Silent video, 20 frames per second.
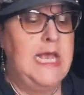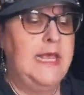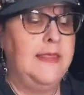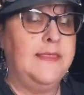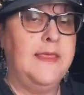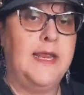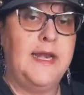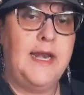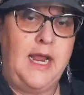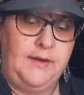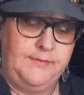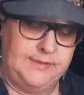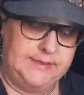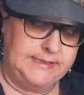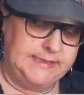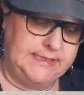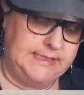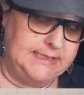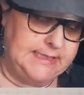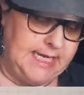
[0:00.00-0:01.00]
Then I would
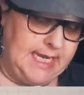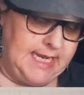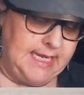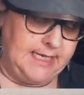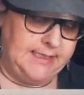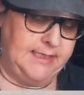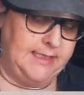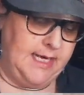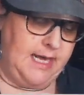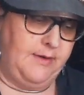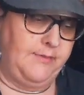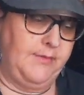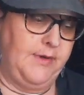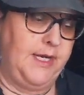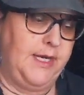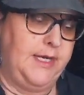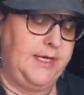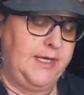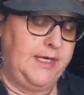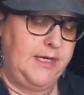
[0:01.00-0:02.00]
sit down and I
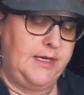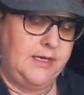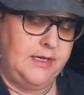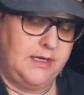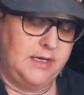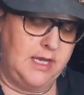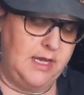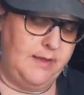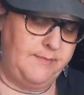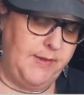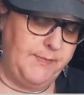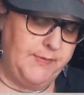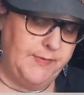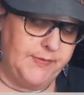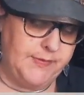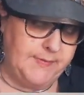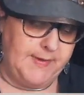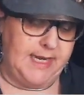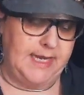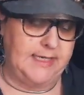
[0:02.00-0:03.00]
would come up
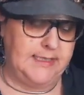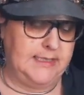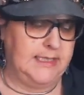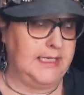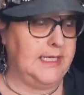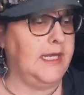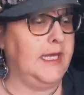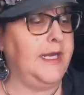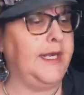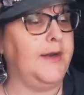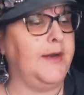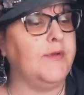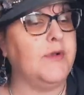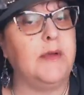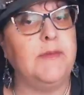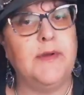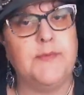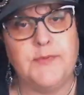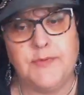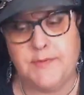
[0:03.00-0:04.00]
with my idea and
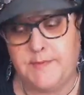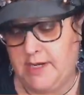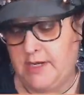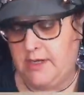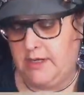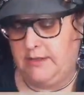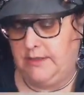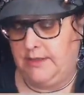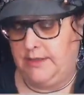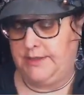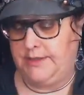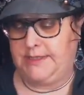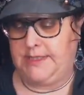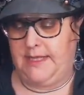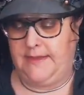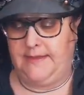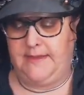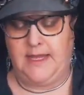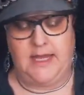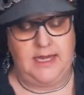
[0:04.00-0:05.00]
come up with my colors,
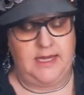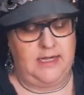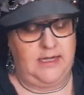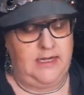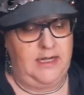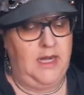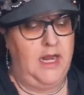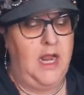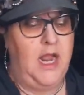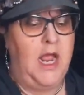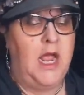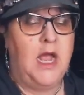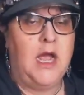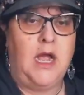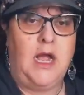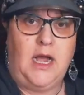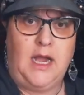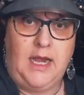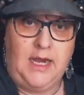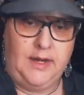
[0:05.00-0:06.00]
and then
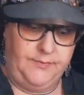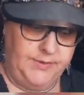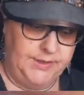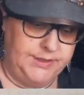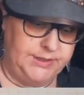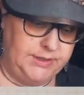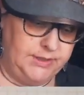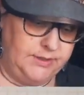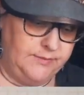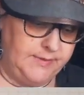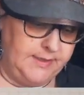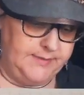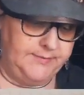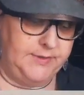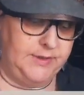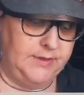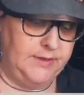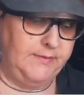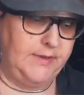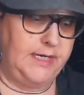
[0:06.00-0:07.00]
I would do what I'm
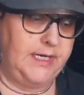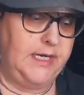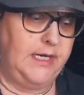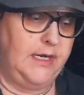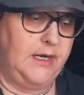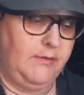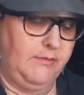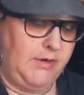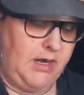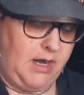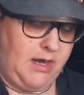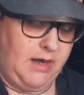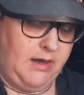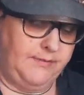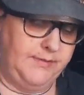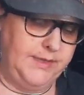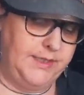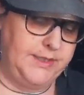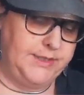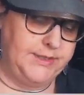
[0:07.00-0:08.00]
doing right here, where I
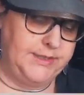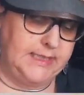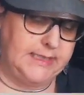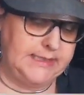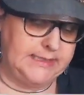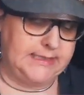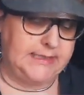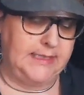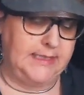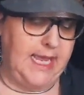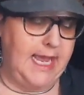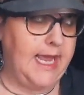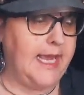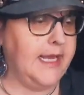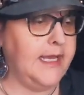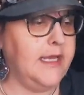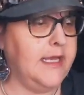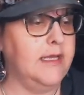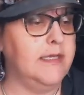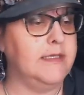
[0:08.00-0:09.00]
would just
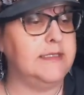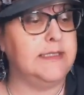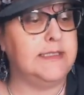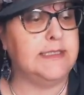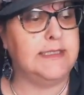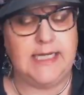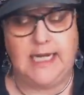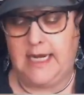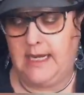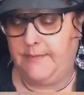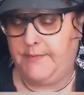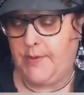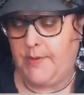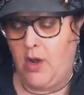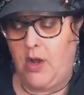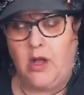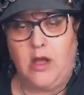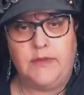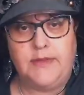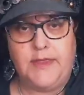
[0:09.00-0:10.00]
like stamp
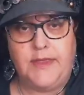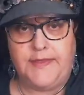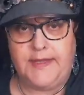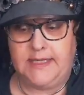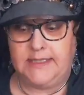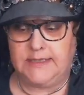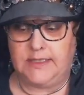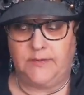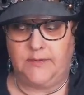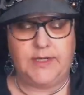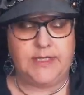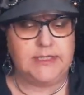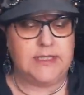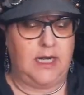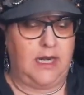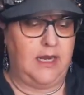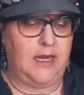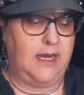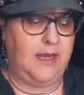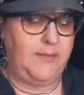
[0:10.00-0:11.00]
all the things at one
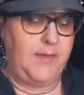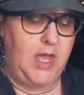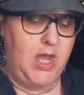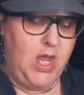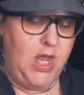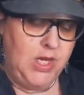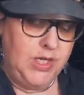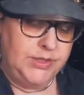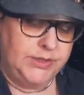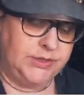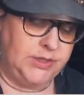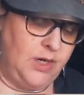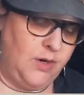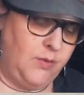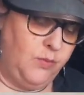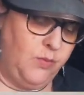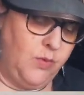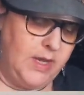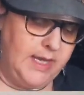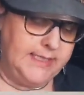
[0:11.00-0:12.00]
time, so I
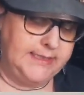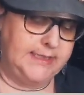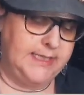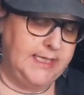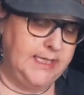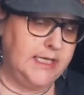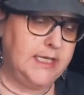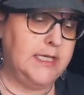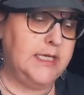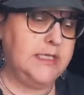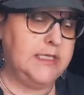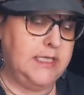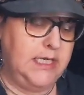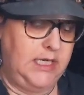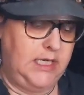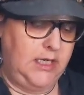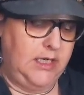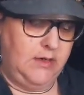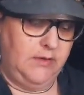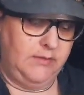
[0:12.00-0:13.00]
wasn't
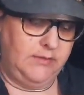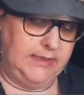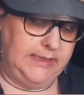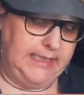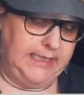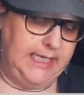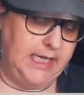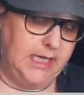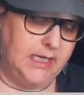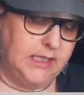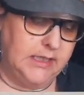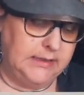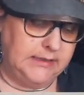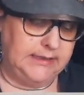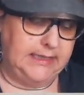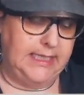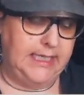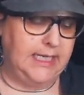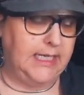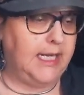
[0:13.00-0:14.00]
continually
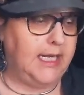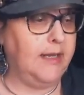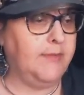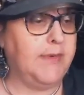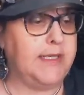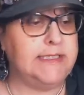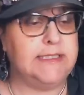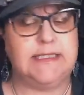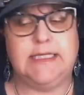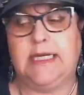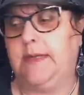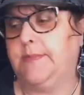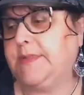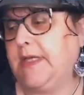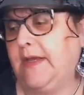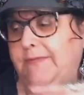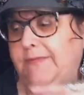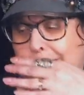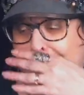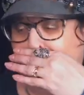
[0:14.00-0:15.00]
cleaning my stamps
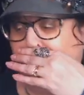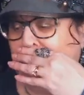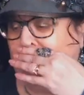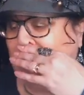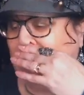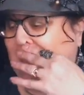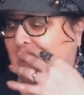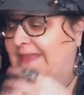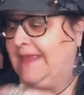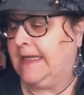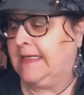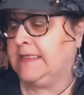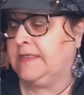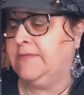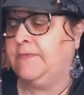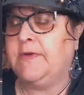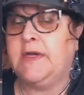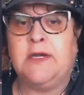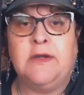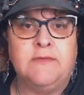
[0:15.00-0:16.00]
off. I think that that's
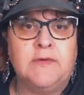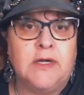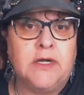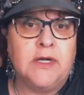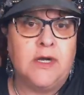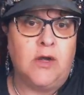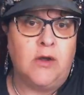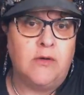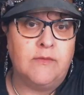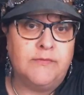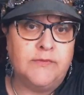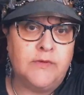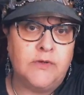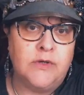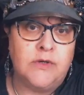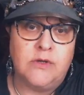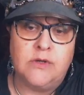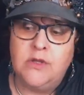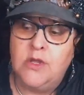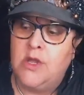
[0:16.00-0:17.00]
very, very
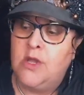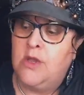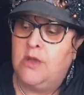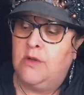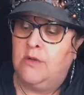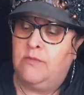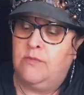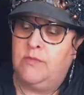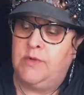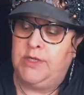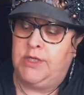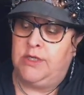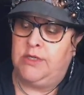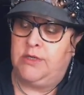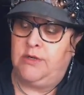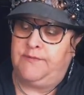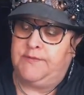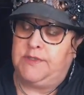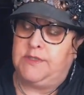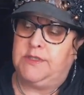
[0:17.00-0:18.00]
helpful when you
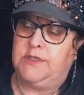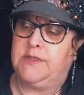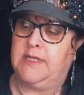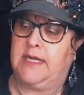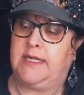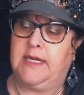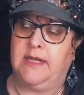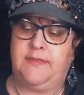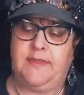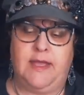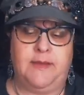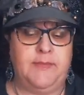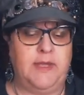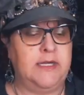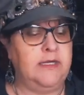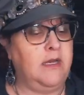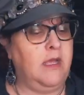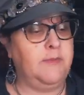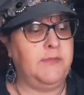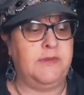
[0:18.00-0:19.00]
don't have to do that. Now that
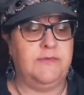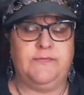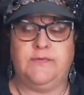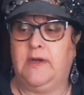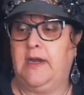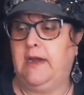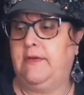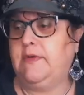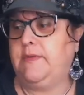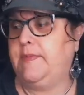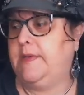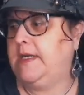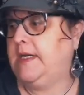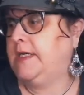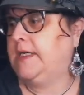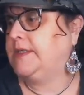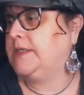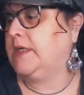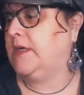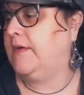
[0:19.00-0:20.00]
might not be for
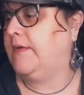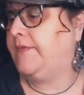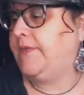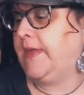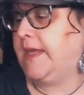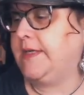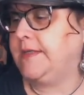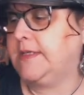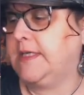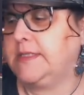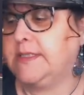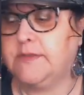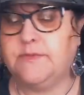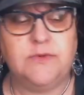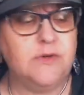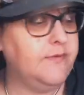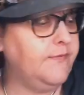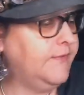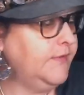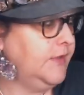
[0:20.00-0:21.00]
everybody, so if that doesn't
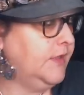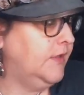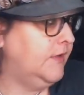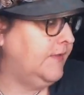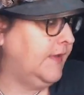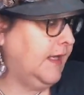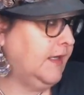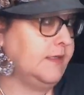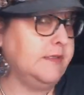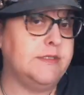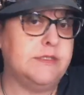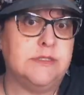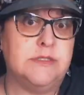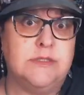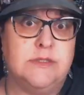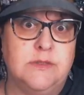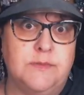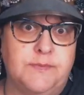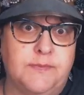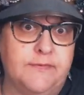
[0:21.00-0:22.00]
work for you, that is
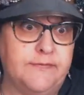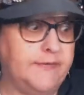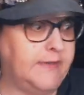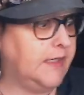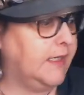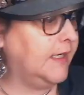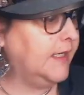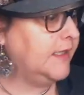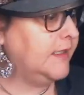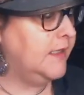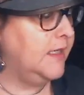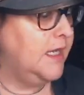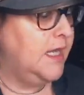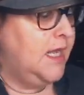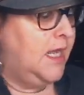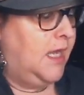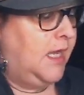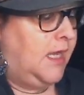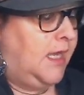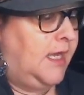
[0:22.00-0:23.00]
super fine.
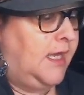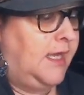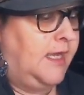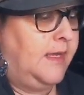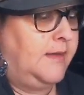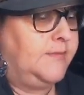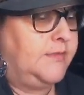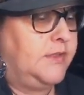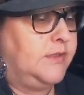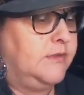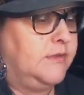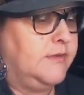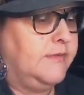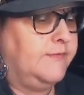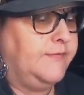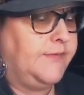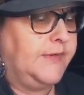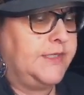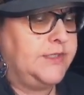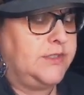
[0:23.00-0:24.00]
You can
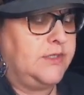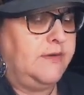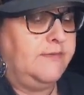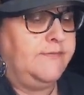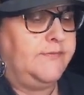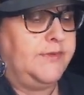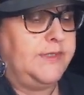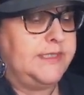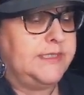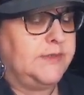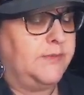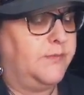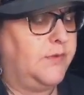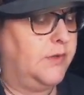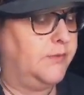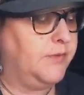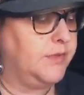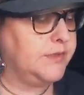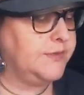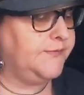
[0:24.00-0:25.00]
find your own voice and
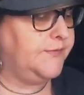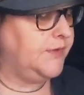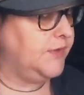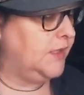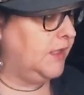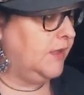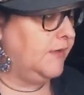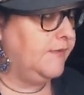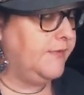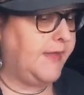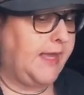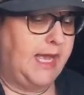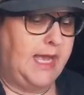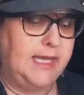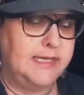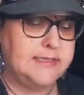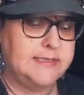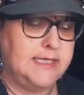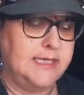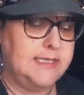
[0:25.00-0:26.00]
what works for you.
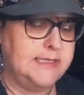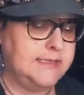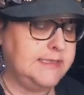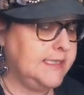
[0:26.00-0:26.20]
That does